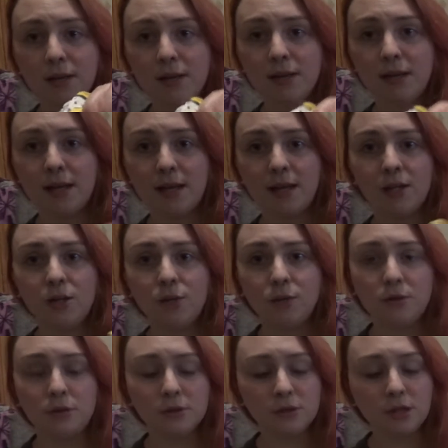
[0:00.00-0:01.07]
Then you
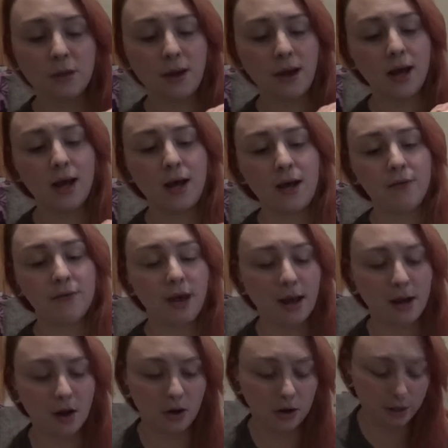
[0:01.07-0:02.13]
also have a
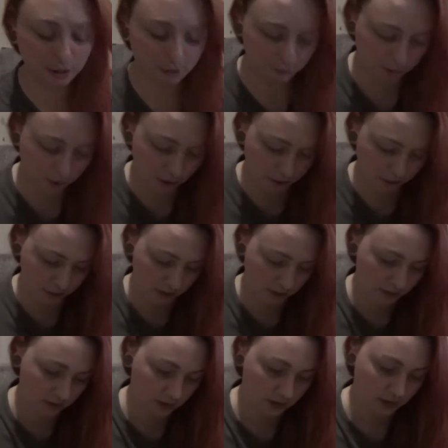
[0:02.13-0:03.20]
line of
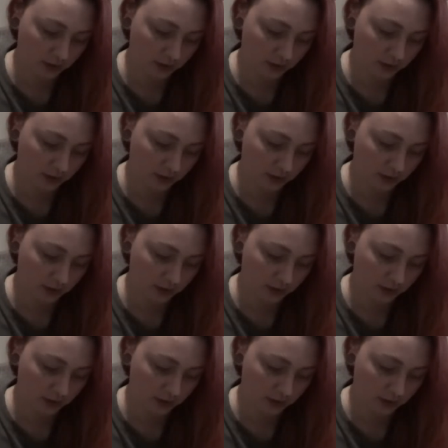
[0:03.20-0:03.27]
poppers